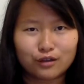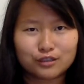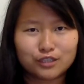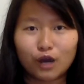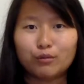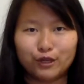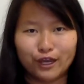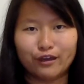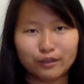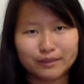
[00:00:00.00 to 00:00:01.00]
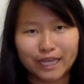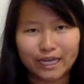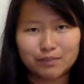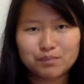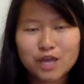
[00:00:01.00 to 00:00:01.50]
you get on the
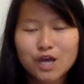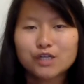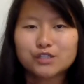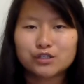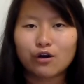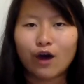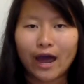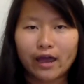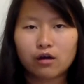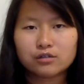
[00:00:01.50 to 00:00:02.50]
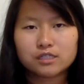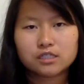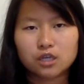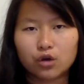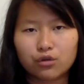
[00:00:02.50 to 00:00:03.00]
plane. So I always
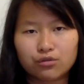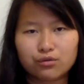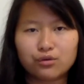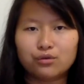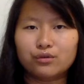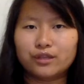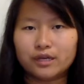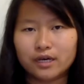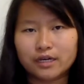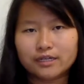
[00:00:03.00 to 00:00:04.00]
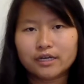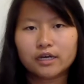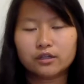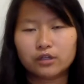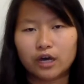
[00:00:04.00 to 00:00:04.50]
go through the
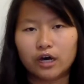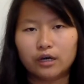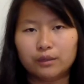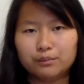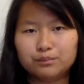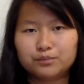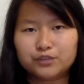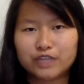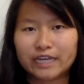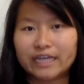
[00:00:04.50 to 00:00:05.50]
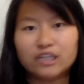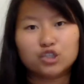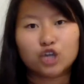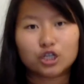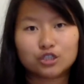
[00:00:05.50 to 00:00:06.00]
check-in,
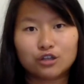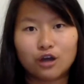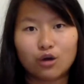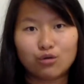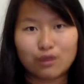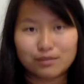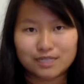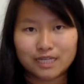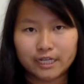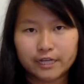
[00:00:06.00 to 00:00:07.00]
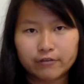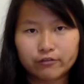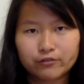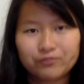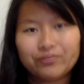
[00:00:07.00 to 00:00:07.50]
talk to a representative,
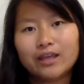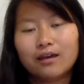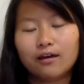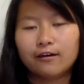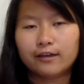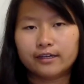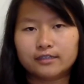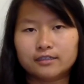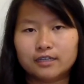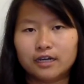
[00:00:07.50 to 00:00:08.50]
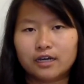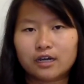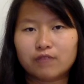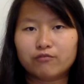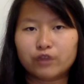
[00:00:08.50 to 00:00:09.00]
and
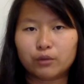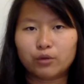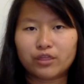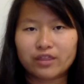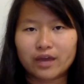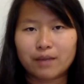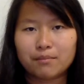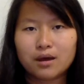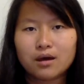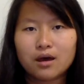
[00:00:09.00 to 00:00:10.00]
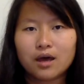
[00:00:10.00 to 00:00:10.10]
confirm with them